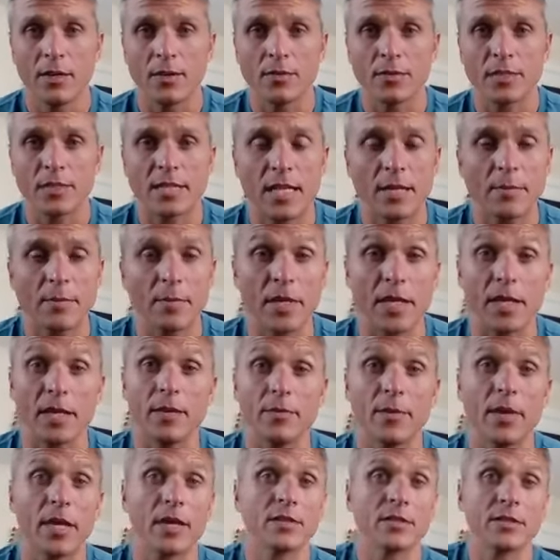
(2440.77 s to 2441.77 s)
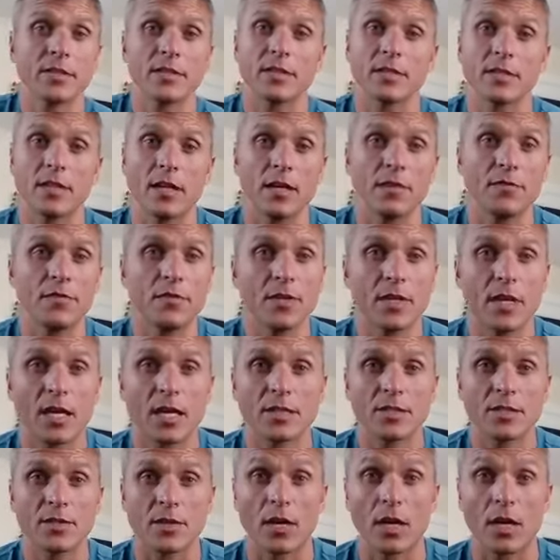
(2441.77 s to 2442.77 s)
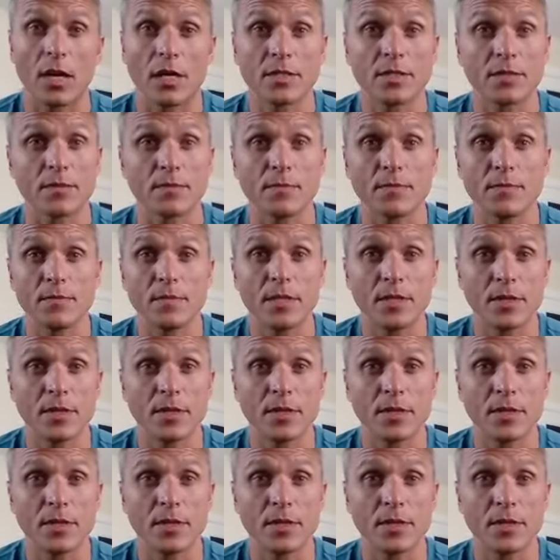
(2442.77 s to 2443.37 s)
send me emails and stuff. You guys are awesome.